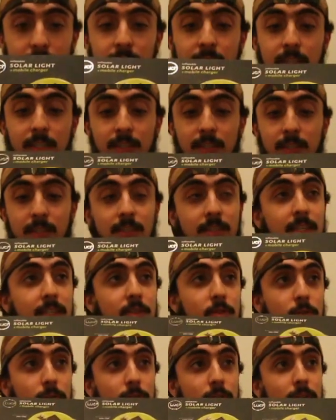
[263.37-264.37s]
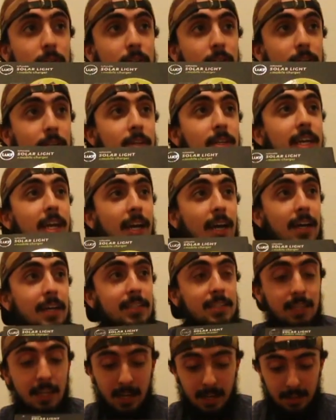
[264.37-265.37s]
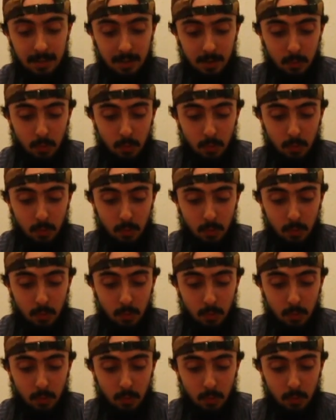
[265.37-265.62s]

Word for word: Ooh, we'll go camping. Yeah, exactly.